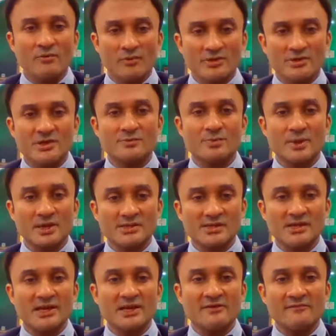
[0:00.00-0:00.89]
which is
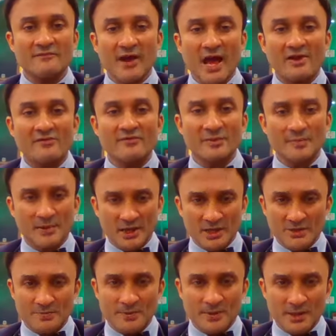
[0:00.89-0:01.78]
basically valve
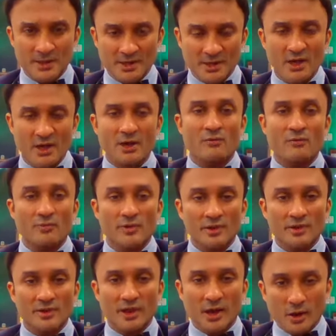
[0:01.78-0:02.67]
replacement
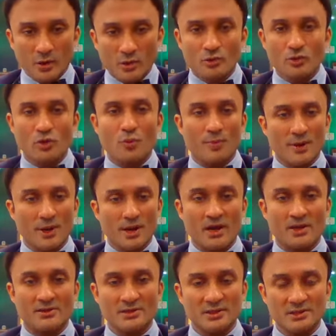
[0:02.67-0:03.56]
without open
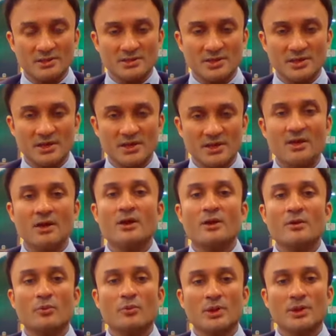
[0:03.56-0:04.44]
heart surgery,
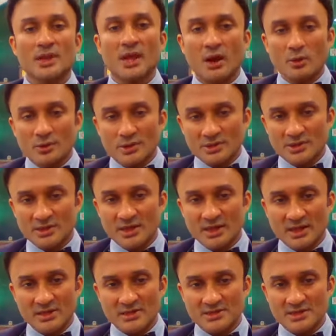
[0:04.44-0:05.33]
without a
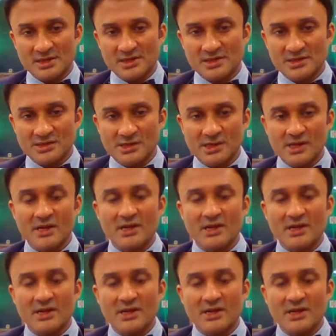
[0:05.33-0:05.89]
single stitch.